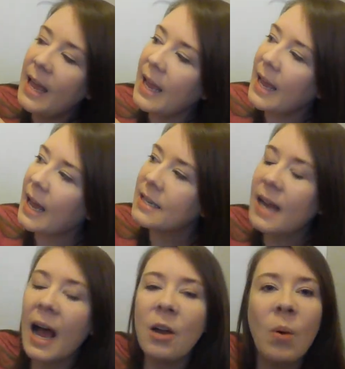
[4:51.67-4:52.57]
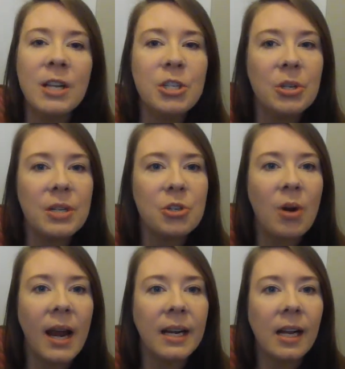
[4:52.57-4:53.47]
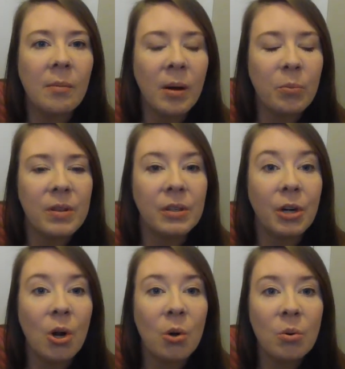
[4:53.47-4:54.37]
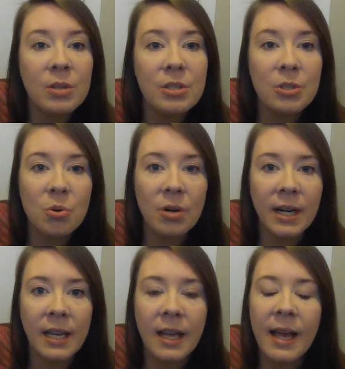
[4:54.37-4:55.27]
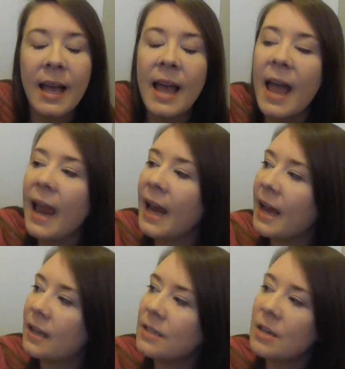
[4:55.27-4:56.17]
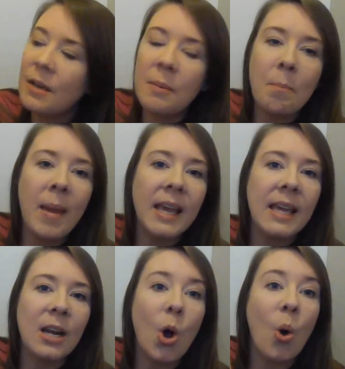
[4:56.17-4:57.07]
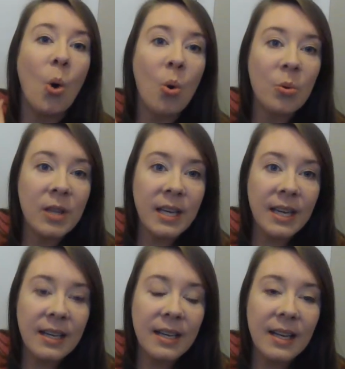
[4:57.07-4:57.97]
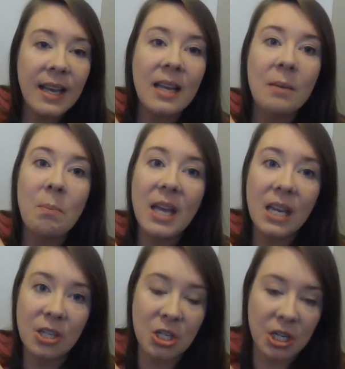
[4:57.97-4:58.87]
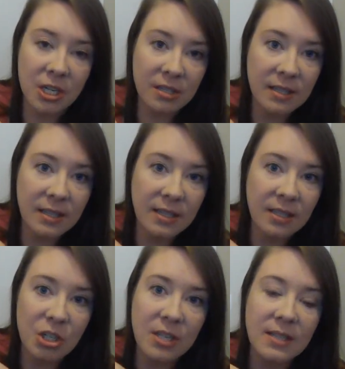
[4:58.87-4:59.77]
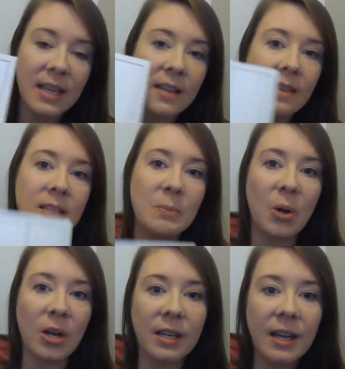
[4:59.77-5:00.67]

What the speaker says: And I want you to try to come up with your own story and make it only in pictures, just like this book.